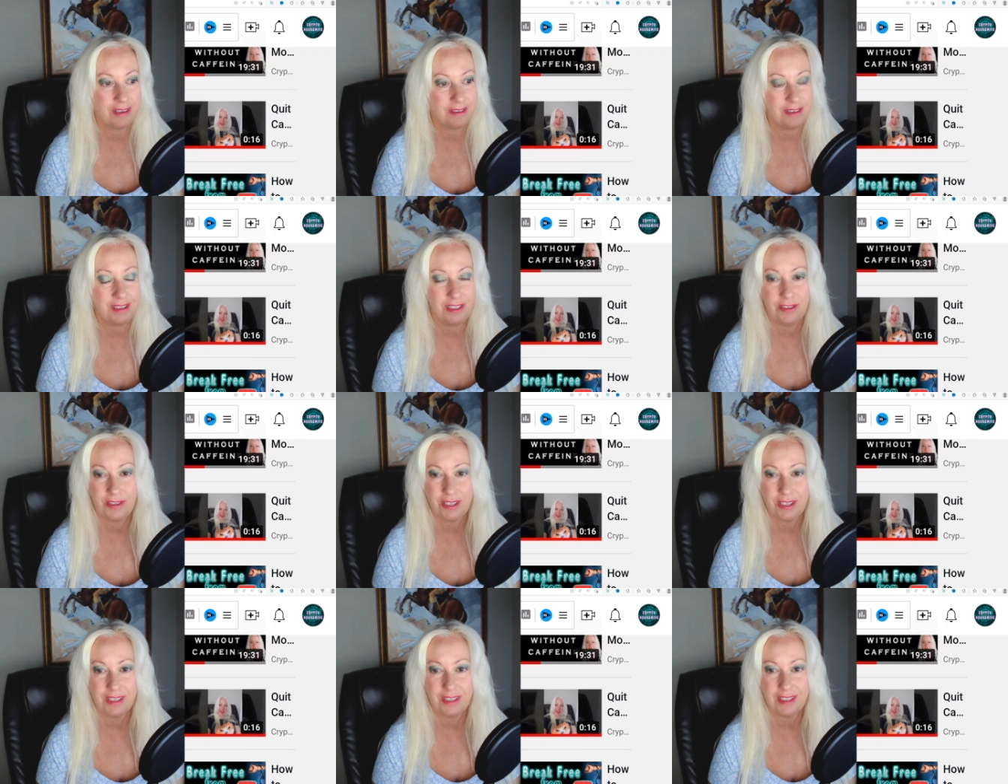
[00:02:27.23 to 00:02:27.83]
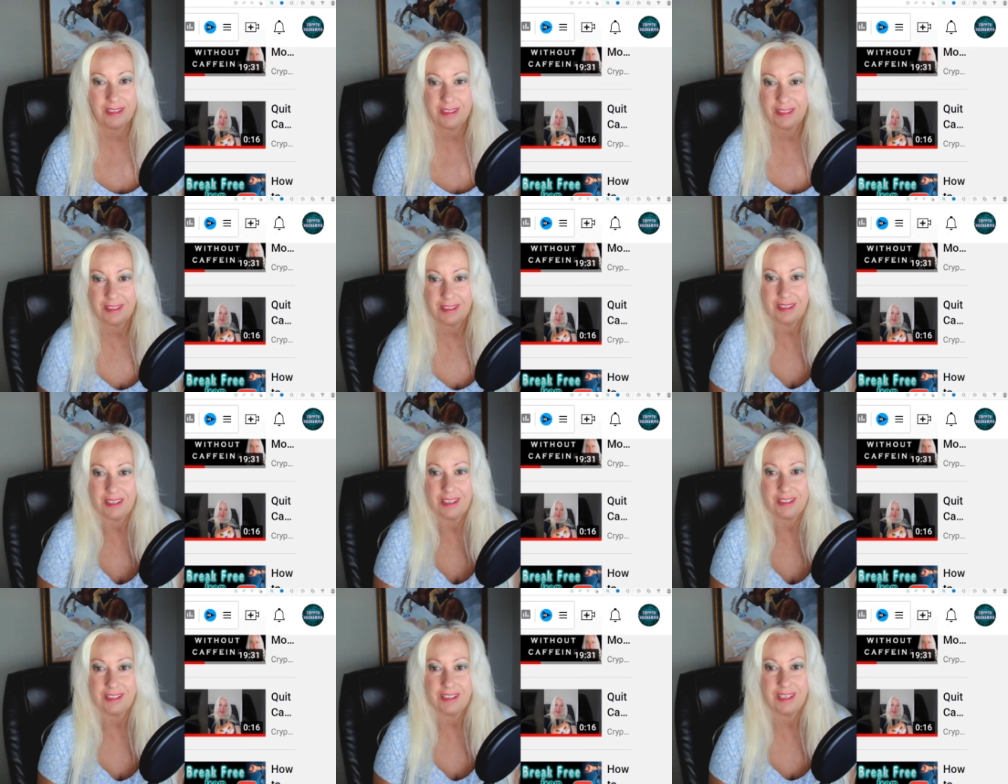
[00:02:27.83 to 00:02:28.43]

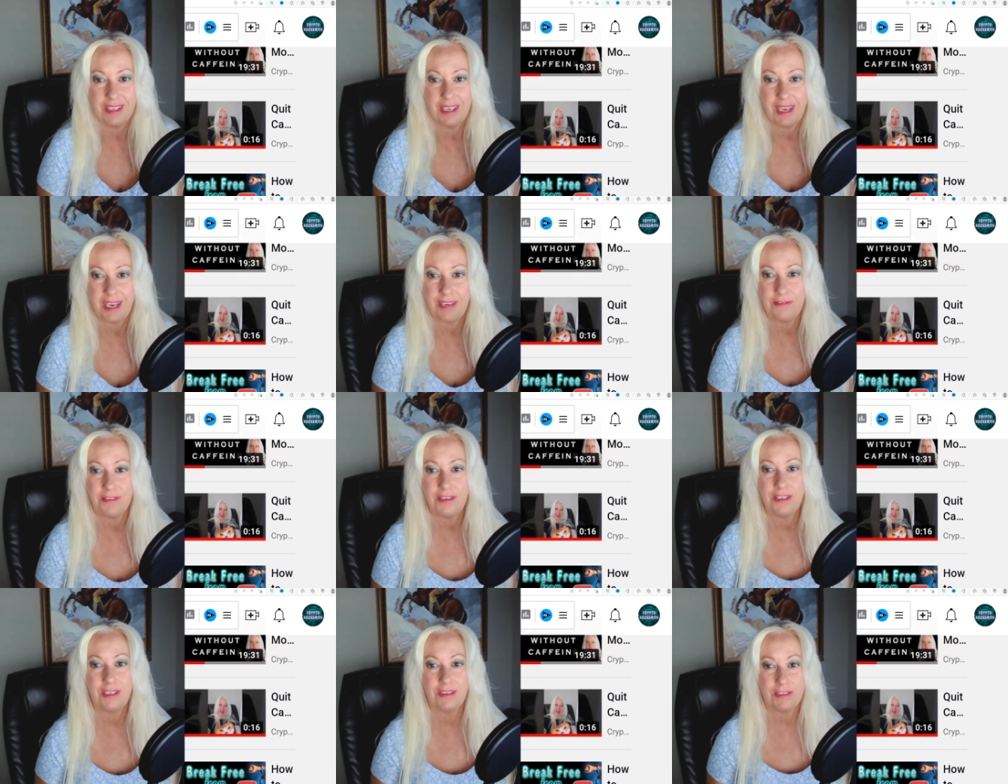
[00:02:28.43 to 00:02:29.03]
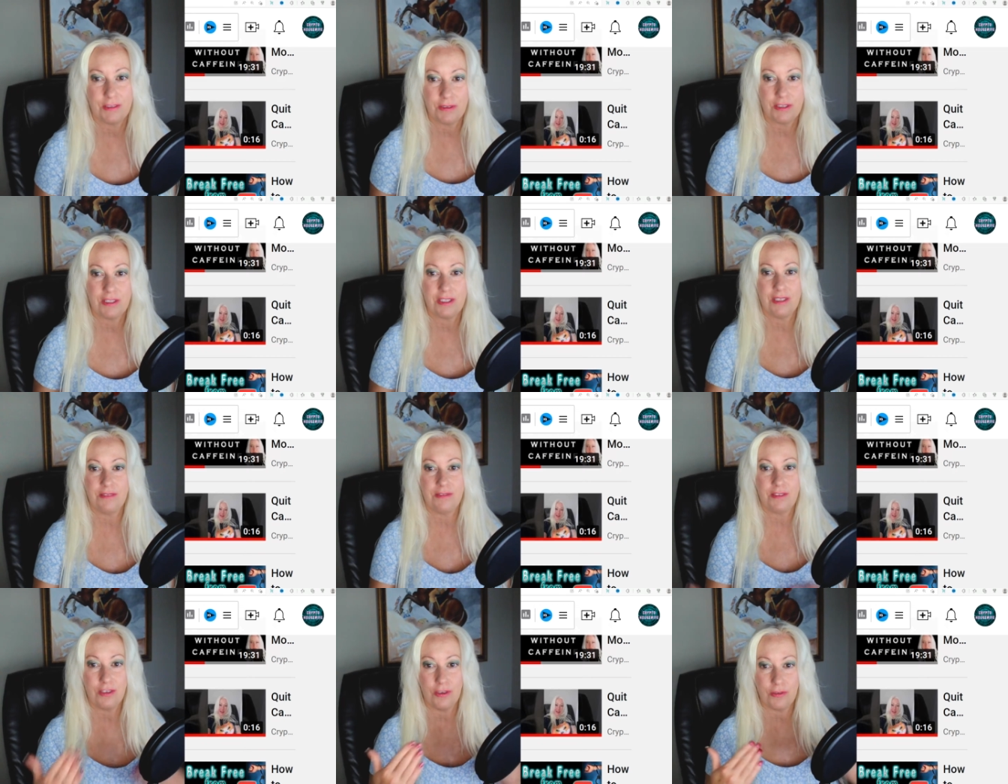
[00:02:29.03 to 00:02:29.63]
guzzling caffeine, especially
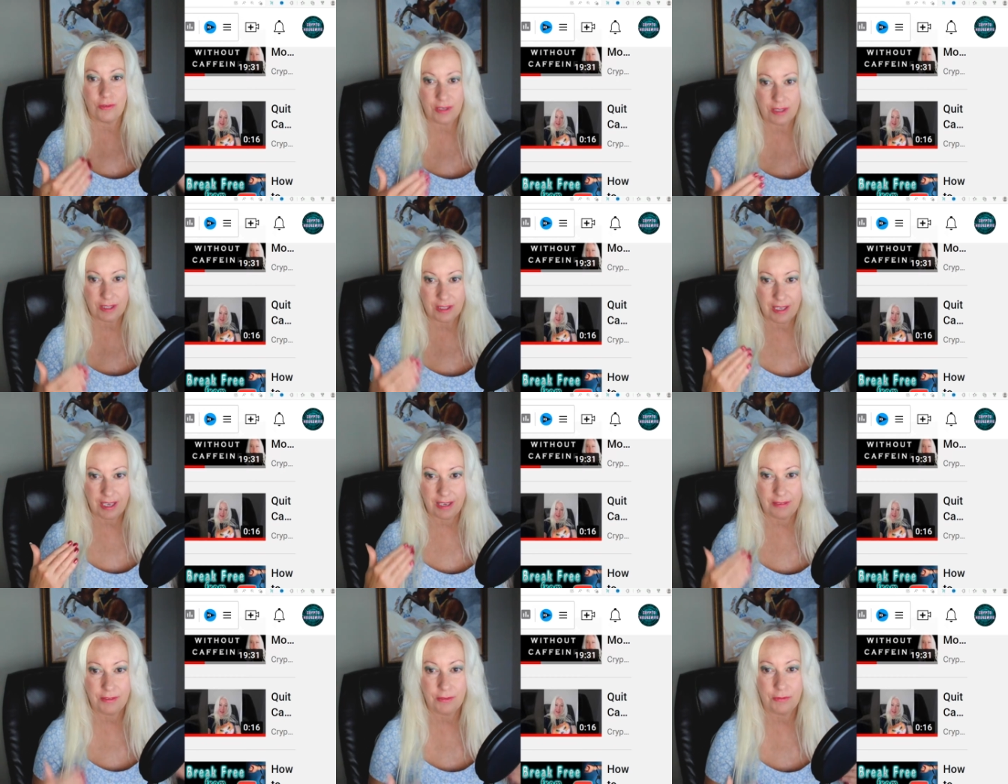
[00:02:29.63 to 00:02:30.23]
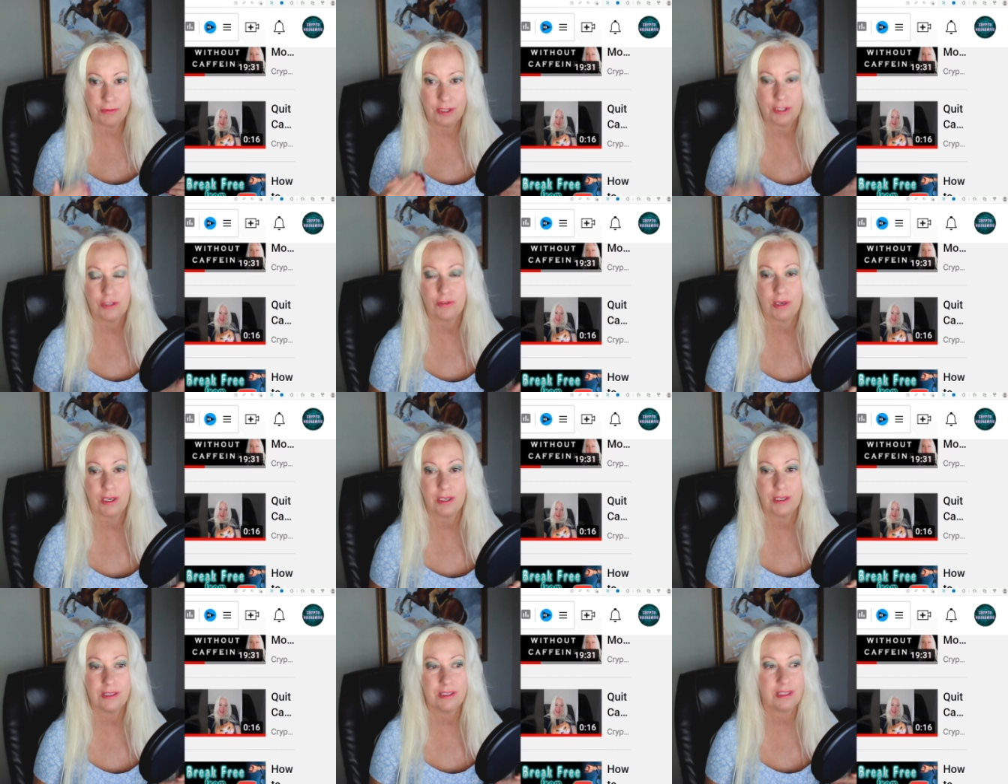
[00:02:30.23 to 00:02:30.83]
if you go into having
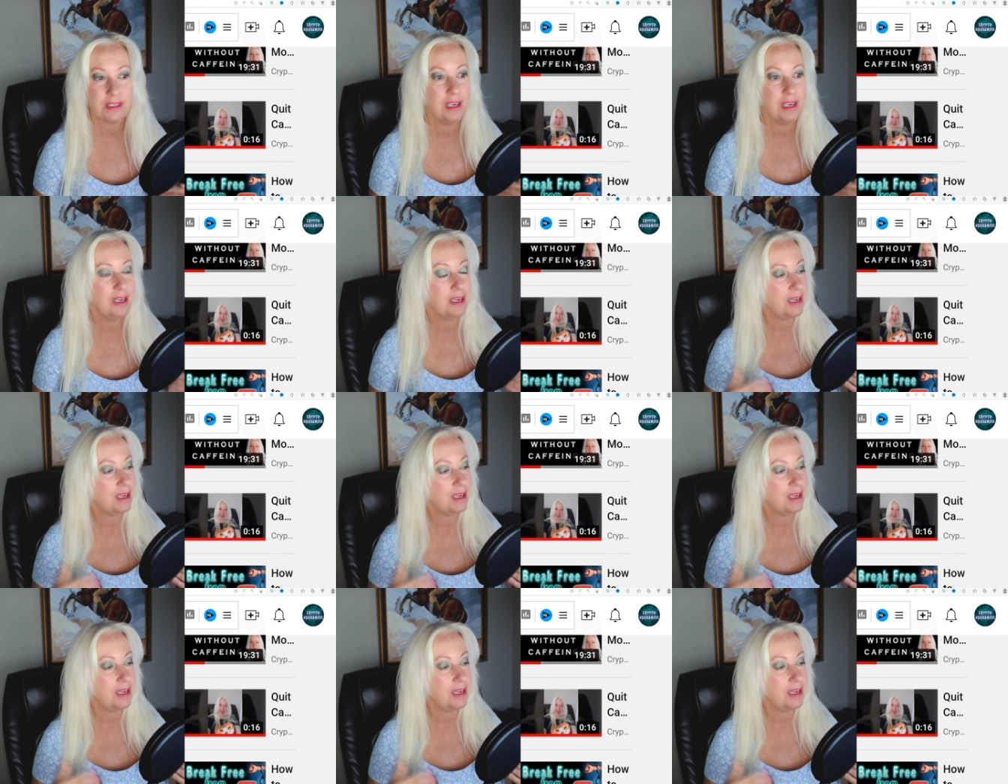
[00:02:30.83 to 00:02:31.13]
withdrawals